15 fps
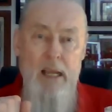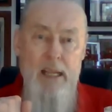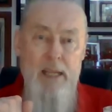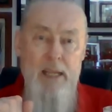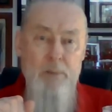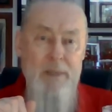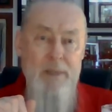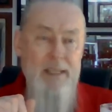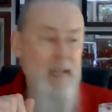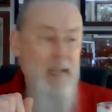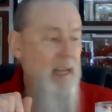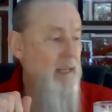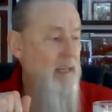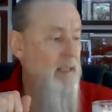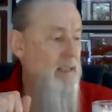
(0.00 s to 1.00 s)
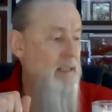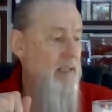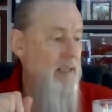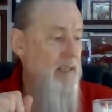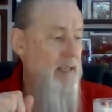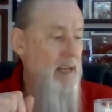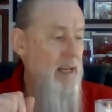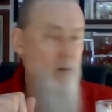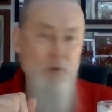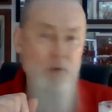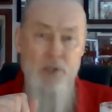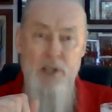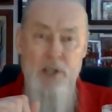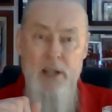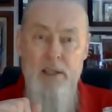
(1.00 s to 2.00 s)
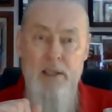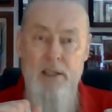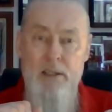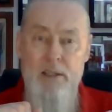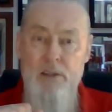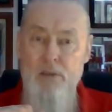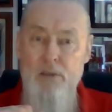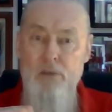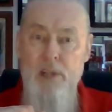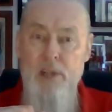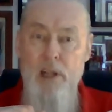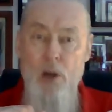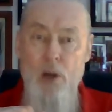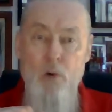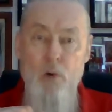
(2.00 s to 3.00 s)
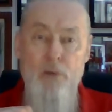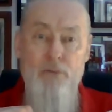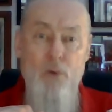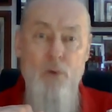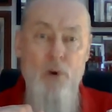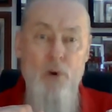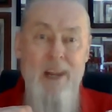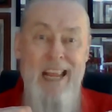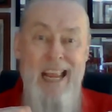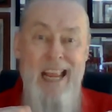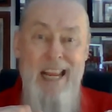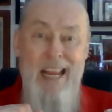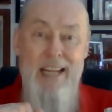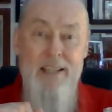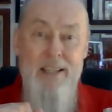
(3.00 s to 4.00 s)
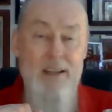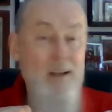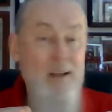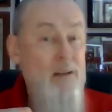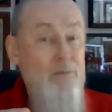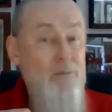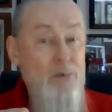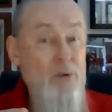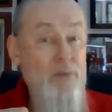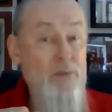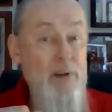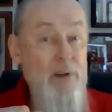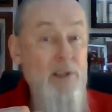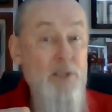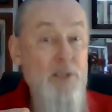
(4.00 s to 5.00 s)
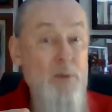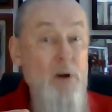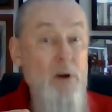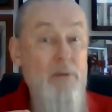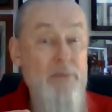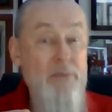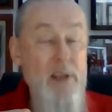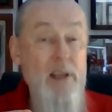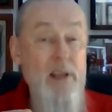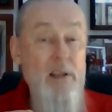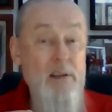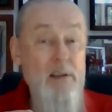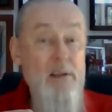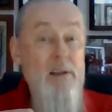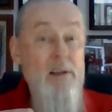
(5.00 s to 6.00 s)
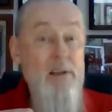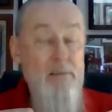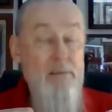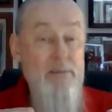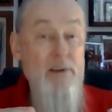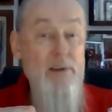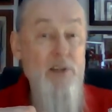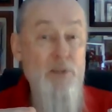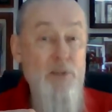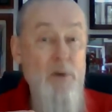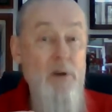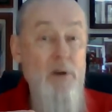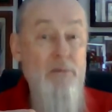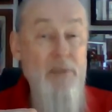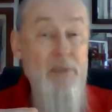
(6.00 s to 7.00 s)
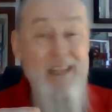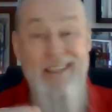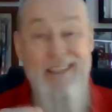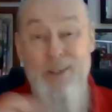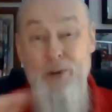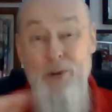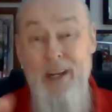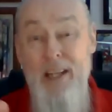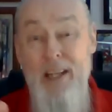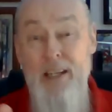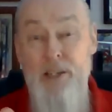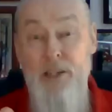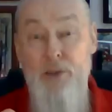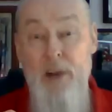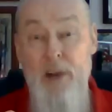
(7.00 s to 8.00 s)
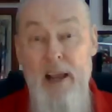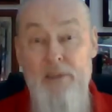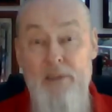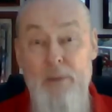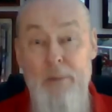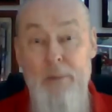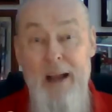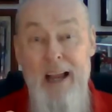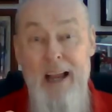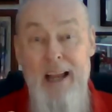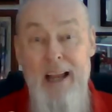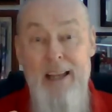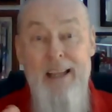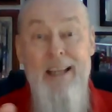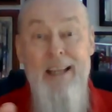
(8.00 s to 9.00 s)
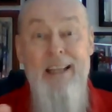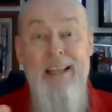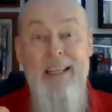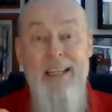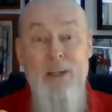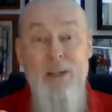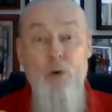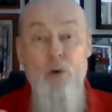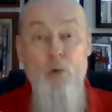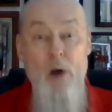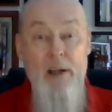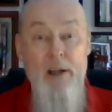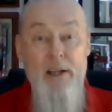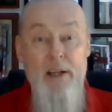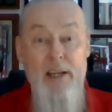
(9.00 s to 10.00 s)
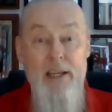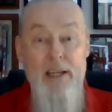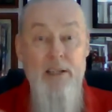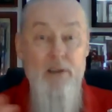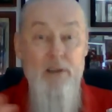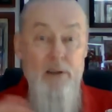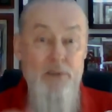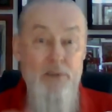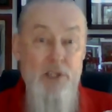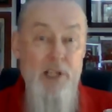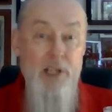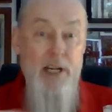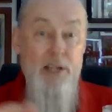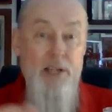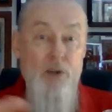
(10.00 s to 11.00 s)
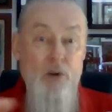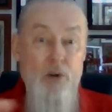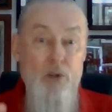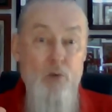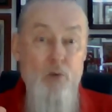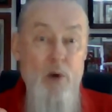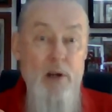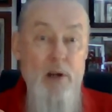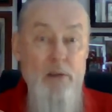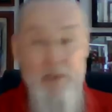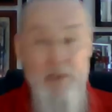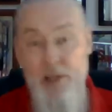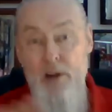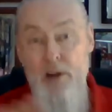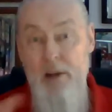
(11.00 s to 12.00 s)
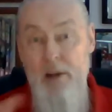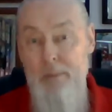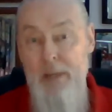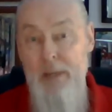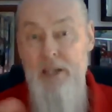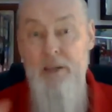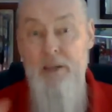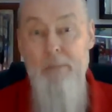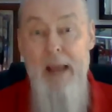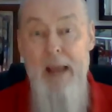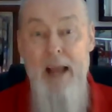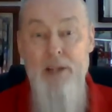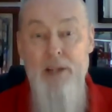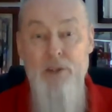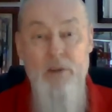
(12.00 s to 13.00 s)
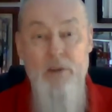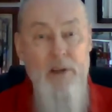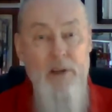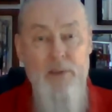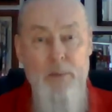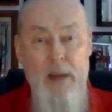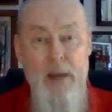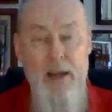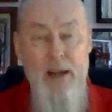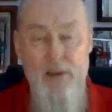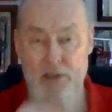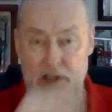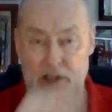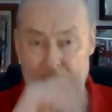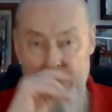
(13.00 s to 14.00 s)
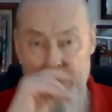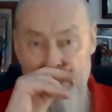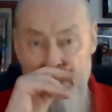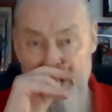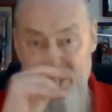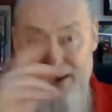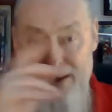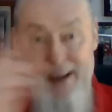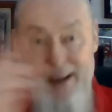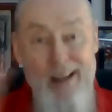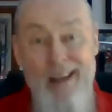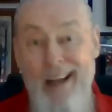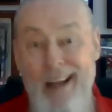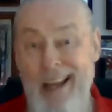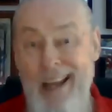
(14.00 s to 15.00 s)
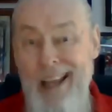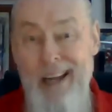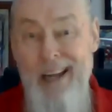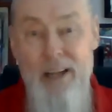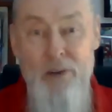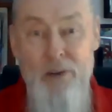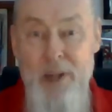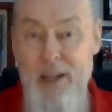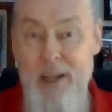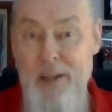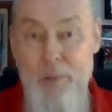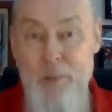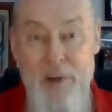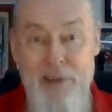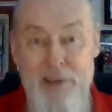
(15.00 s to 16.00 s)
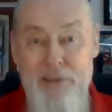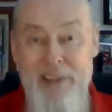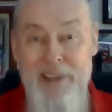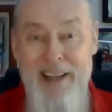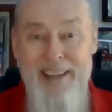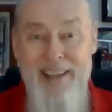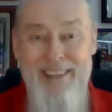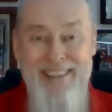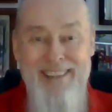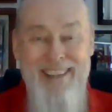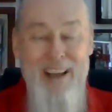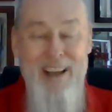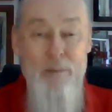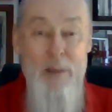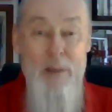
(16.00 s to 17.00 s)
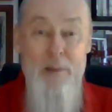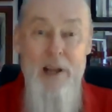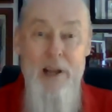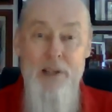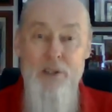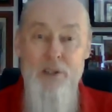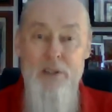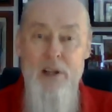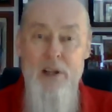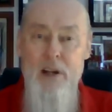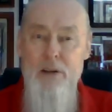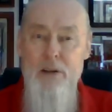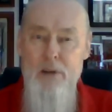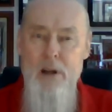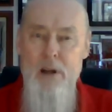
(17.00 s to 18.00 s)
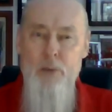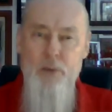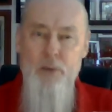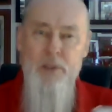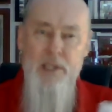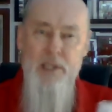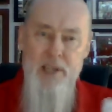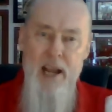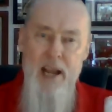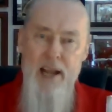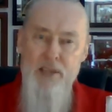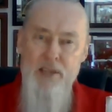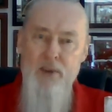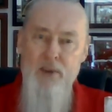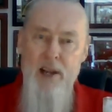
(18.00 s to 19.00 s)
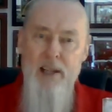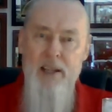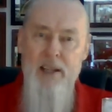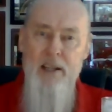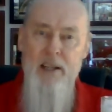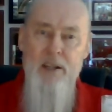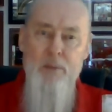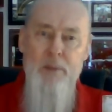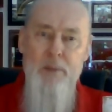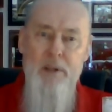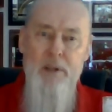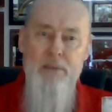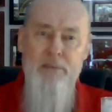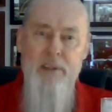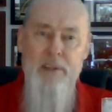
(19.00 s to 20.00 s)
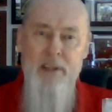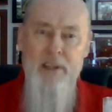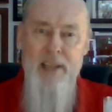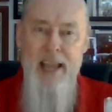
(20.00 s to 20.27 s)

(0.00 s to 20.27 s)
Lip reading: in Medina, and they will send it to the lower 48 for a very small fee. Very small fee. The trick is you have to buy in quantities of 6 or 12. And you can mix and match. You don't have to buy all the same beer. Again, I don't get any money for that. Yeah, maybe I should hook up with these guys so I can get a little bit of